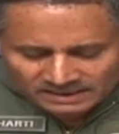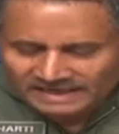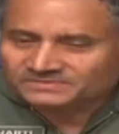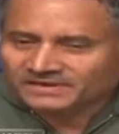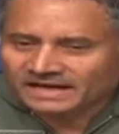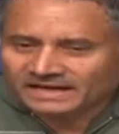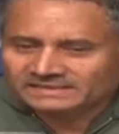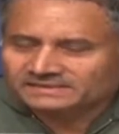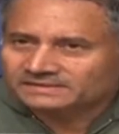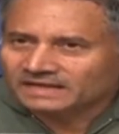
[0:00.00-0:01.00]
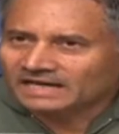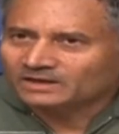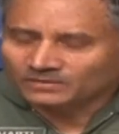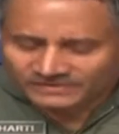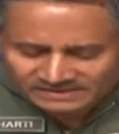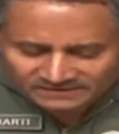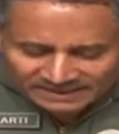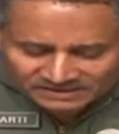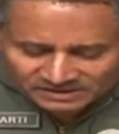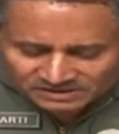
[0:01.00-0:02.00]
As far as our offensive
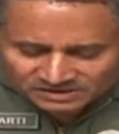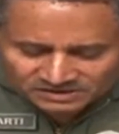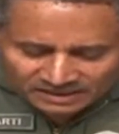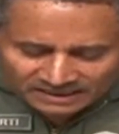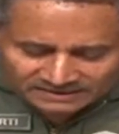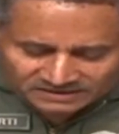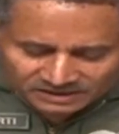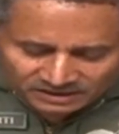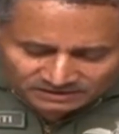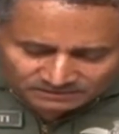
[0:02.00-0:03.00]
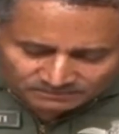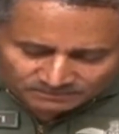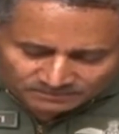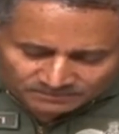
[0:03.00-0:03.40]
actions are concerned,